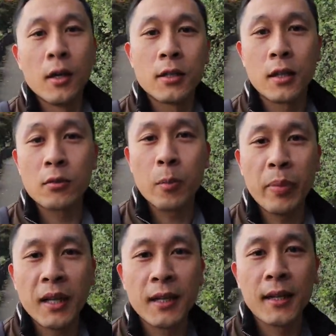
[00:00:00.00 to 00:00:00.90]
So there was a
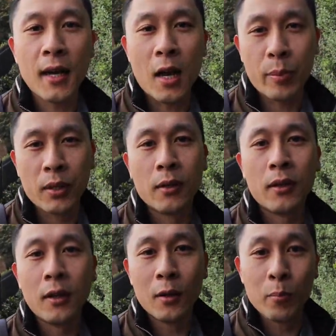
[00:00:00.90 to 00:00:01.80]
big gap
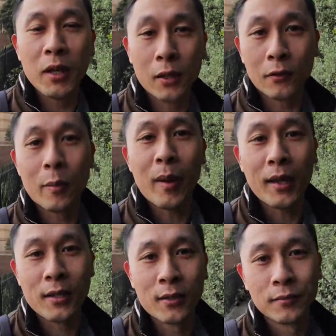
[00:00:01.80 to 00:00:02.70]
in the middle of the bed.